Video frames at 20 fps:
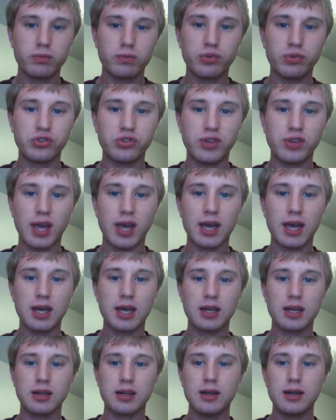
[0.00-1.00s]

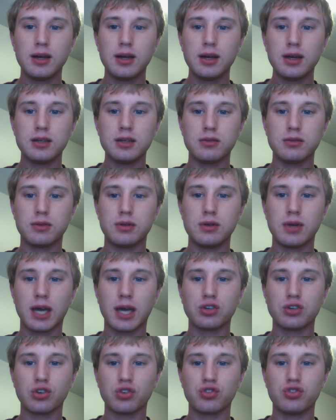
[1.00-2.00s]
stay, and you
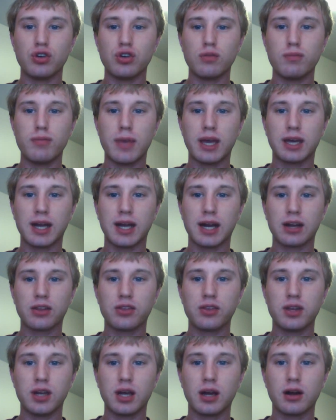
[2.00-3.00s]
can't just make it out
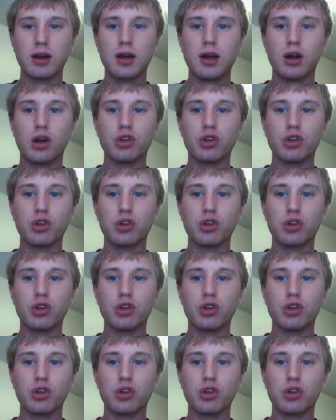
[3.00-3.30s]
of thin air.